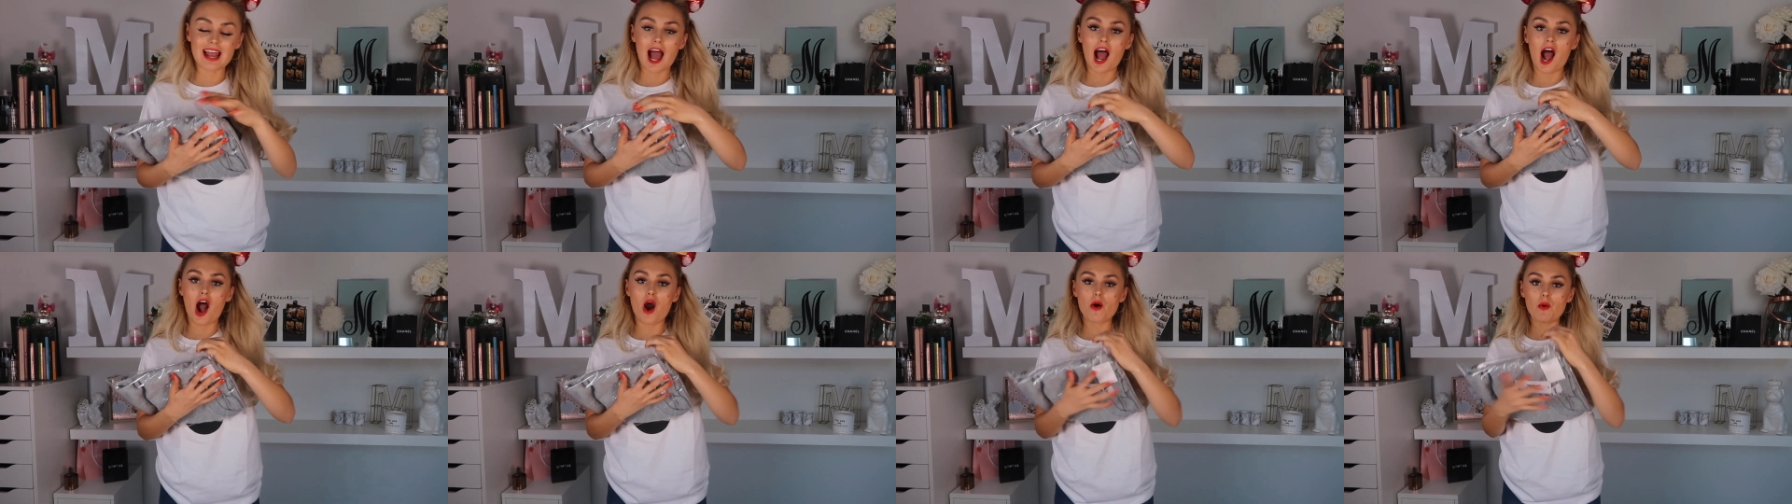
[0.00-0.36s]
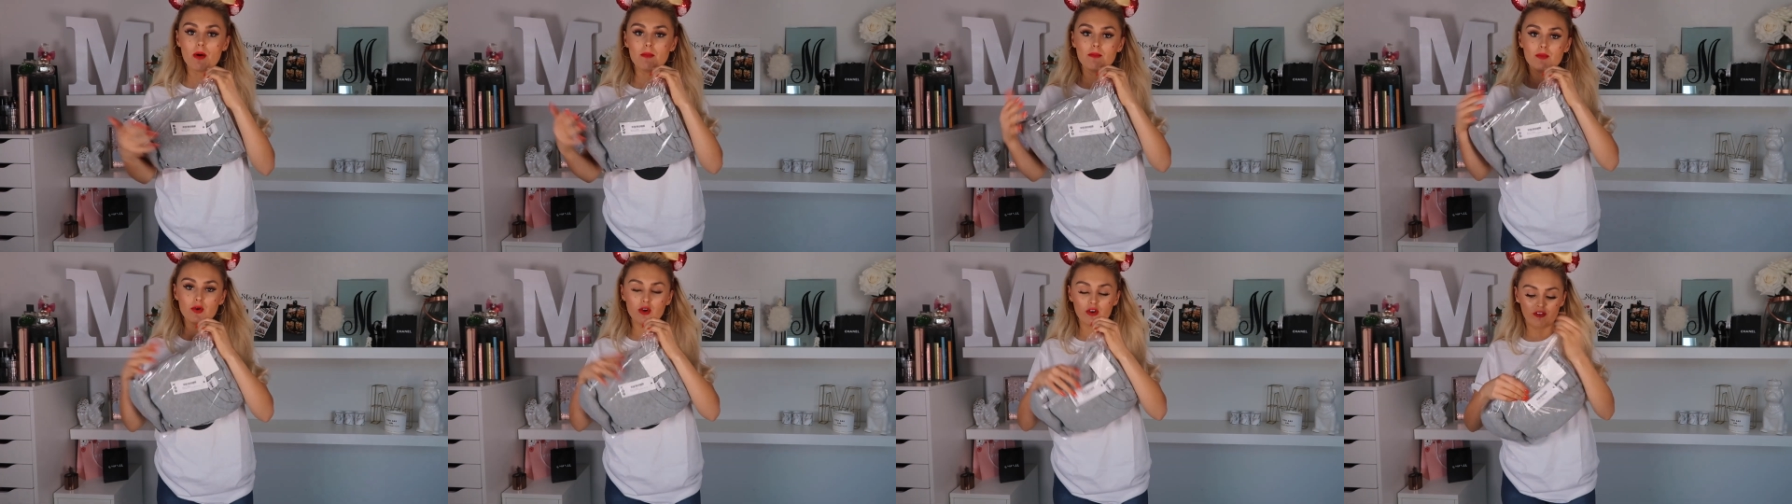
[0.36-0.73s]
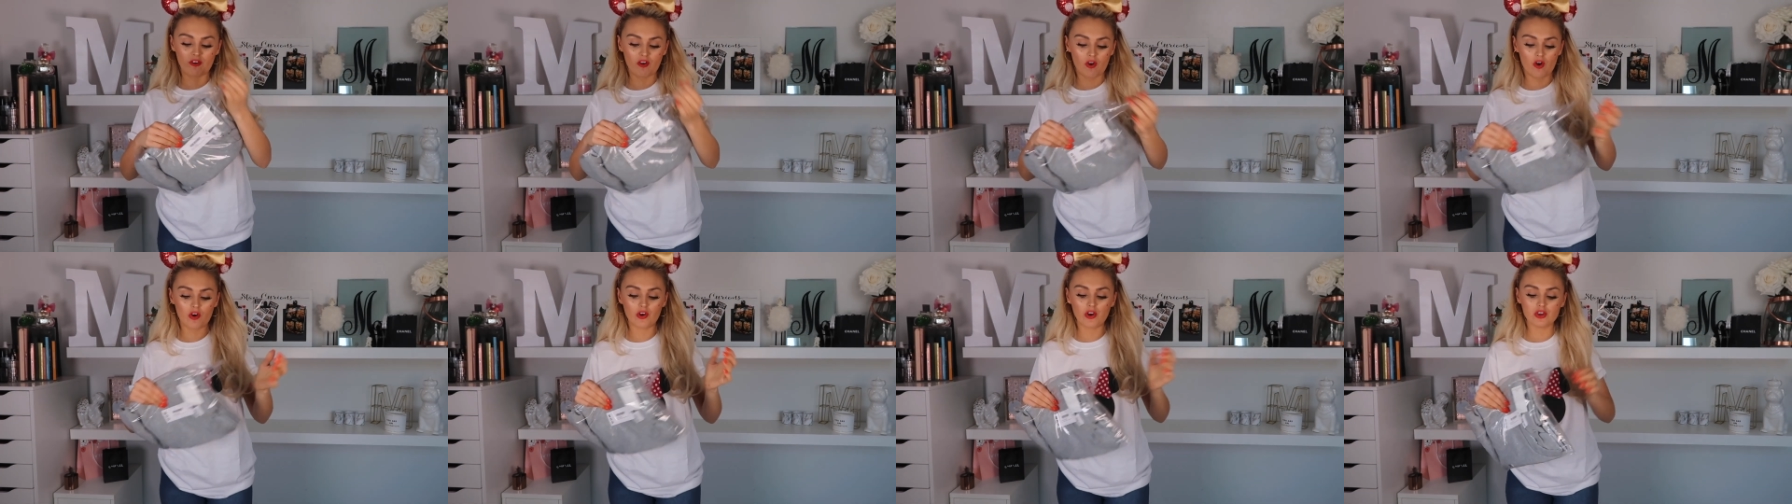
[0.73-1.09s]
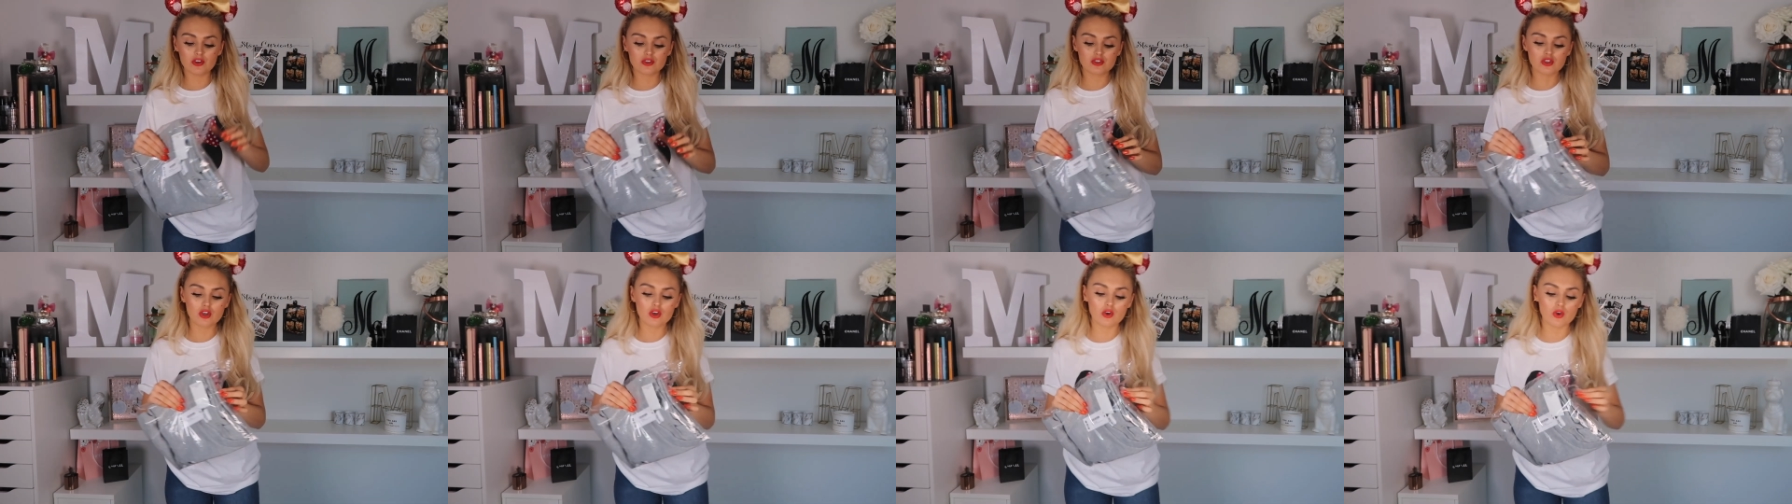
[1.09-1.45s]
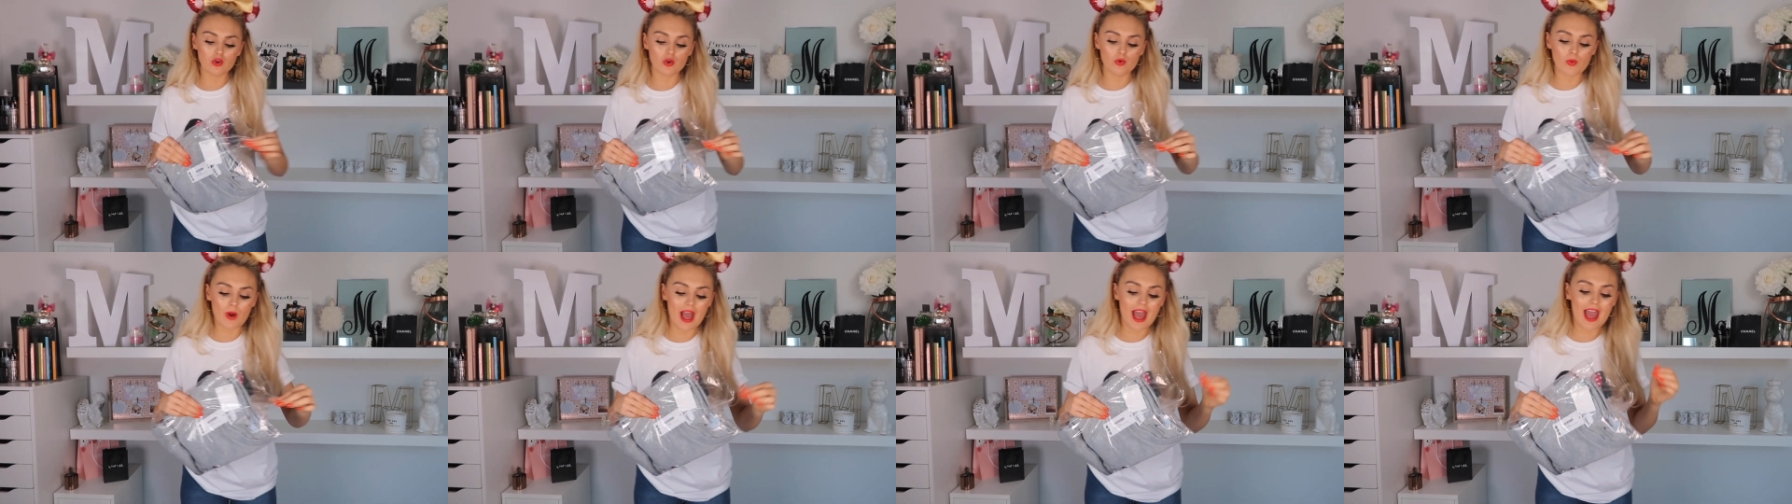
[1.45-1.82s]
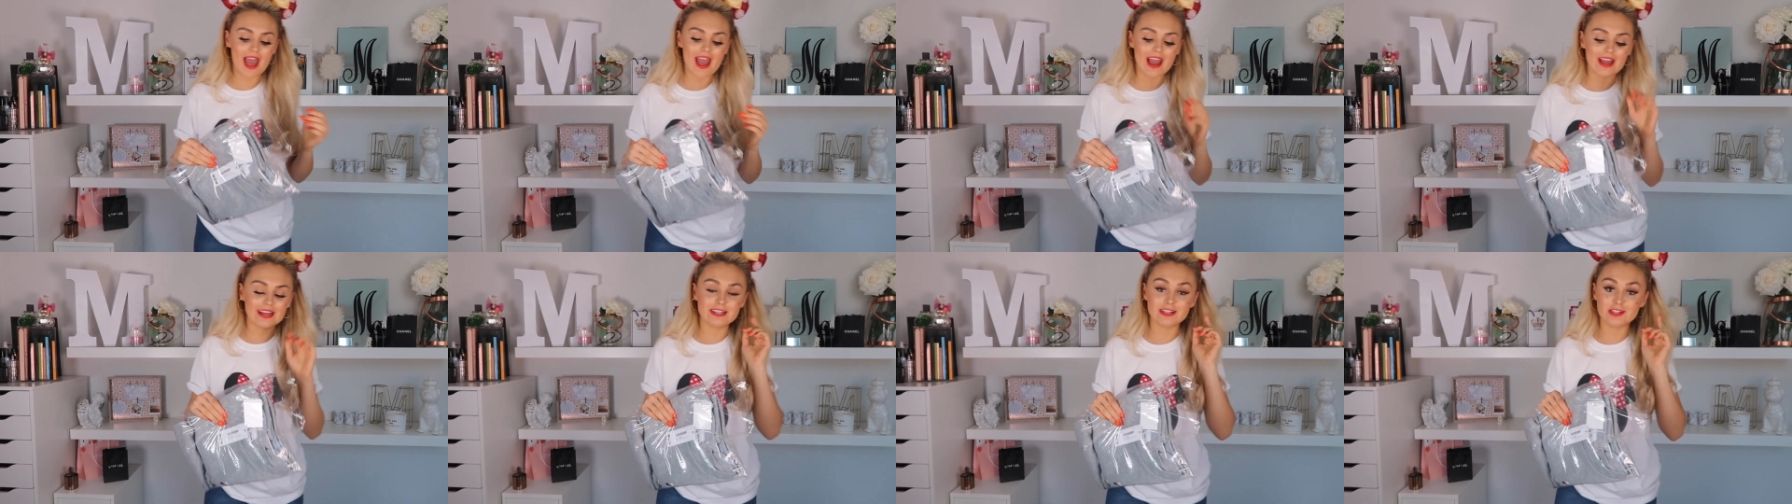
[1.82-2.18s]
now move on to
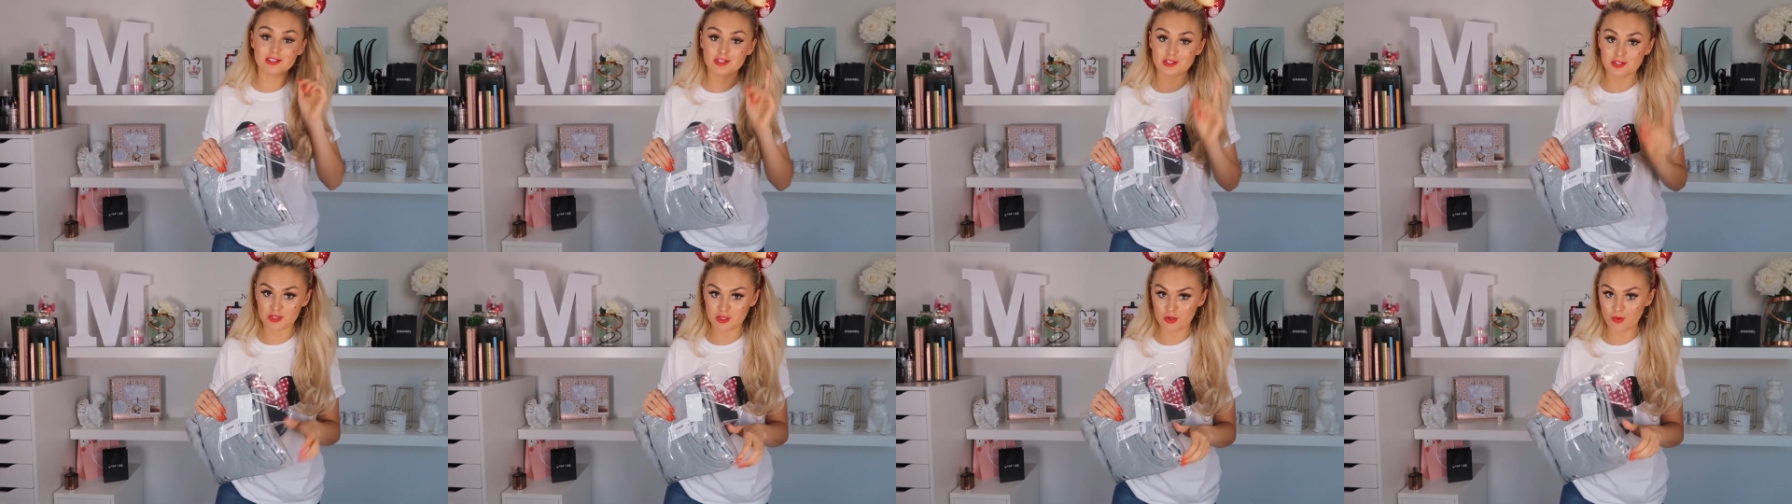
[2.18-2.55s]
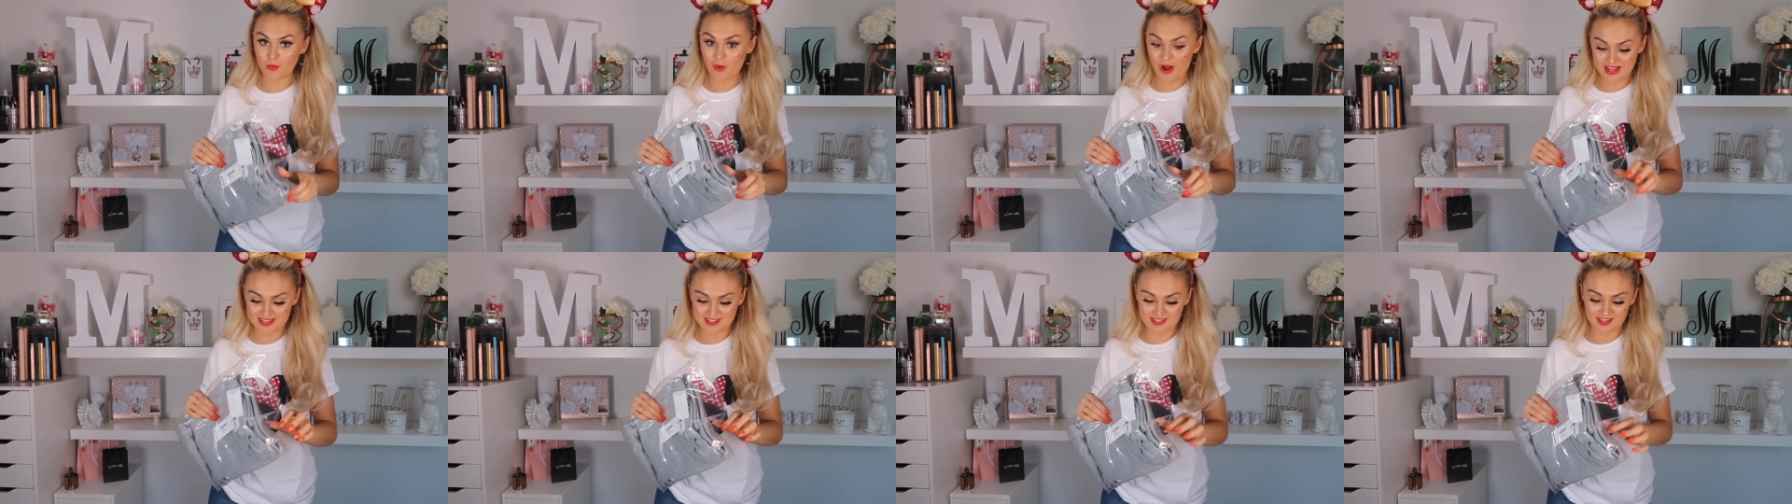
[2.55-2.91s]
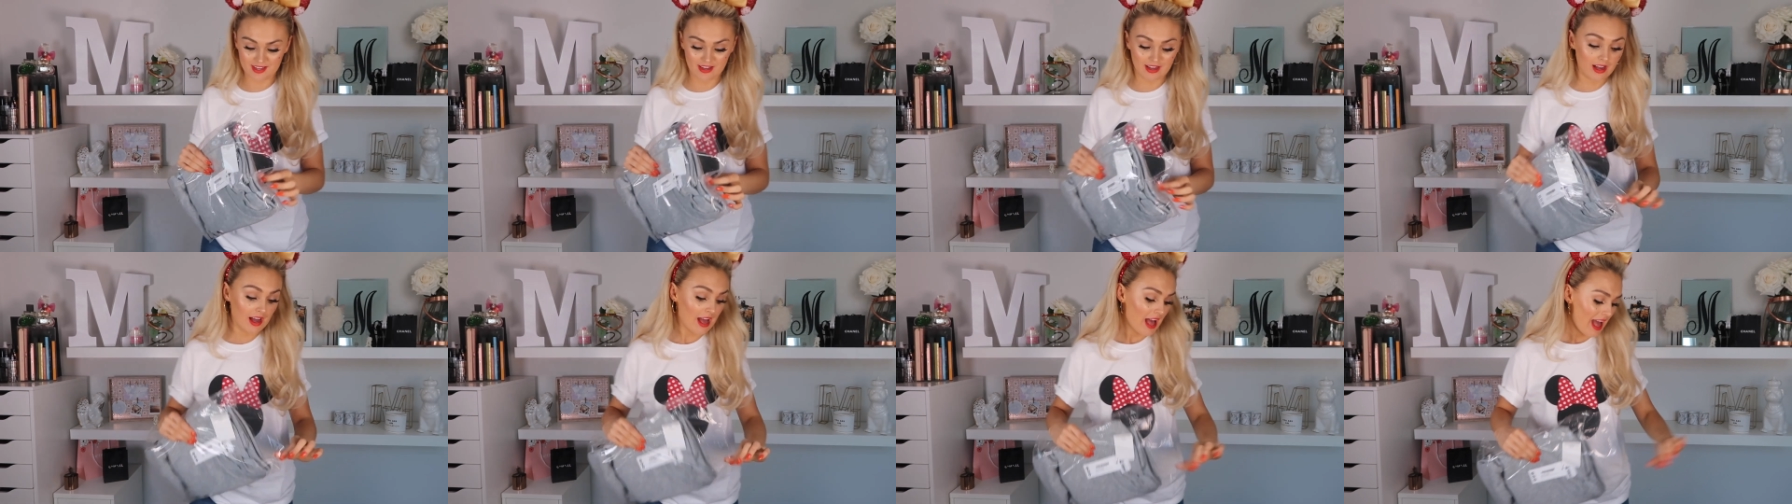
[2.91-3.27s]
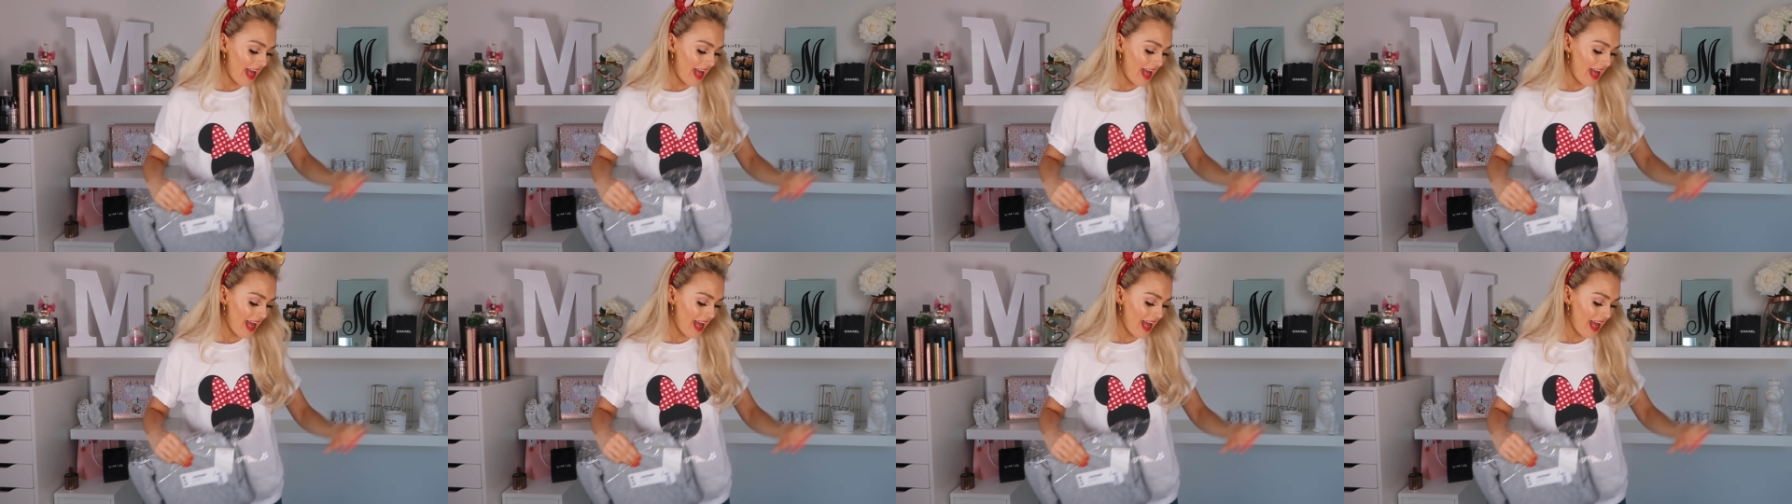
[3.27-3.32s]
a sweater.